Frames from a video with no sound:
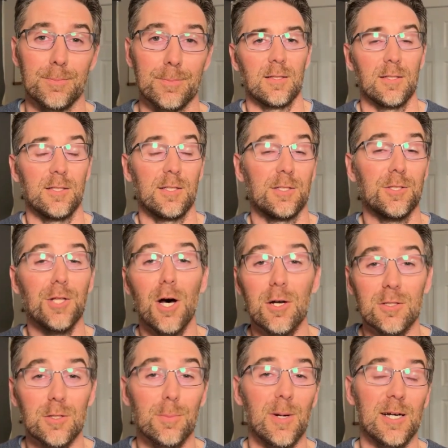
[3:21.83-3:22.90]
This is not
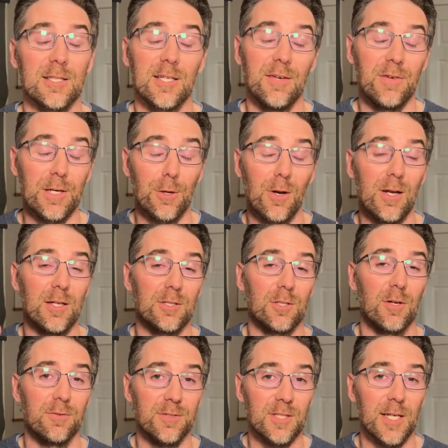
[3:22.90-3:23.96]
about giving a list
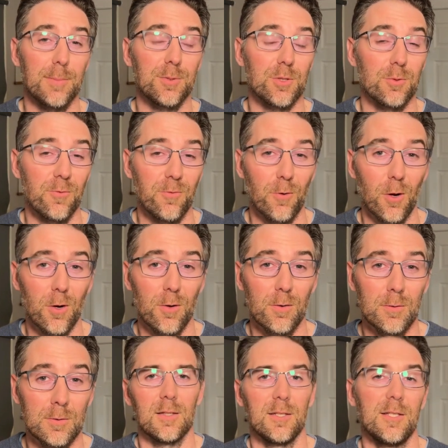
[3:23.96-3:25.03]
of steps to follow.
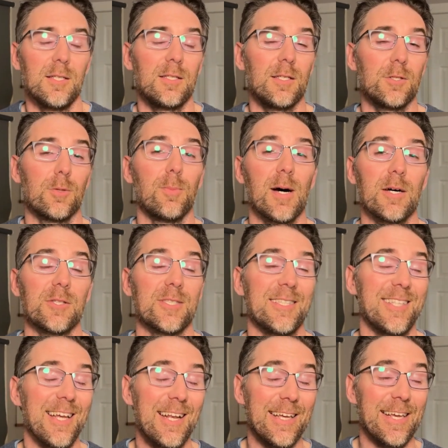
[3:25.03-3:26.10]
This is about
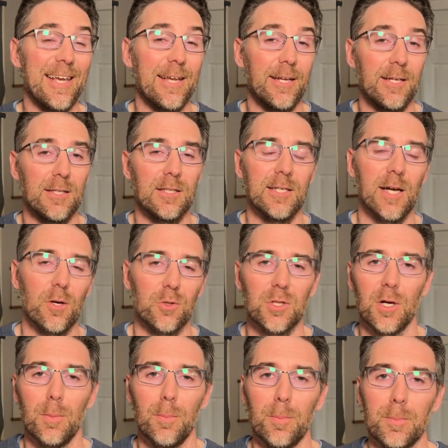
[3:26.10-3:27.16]
delegating the
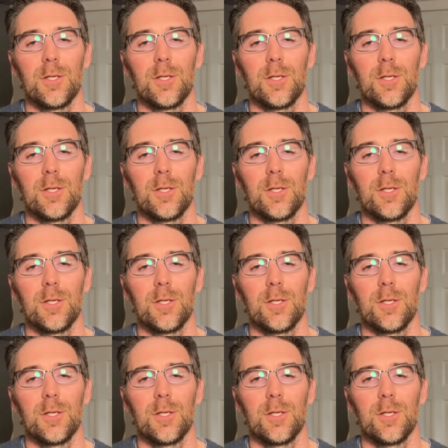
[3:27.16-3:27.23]
outcome.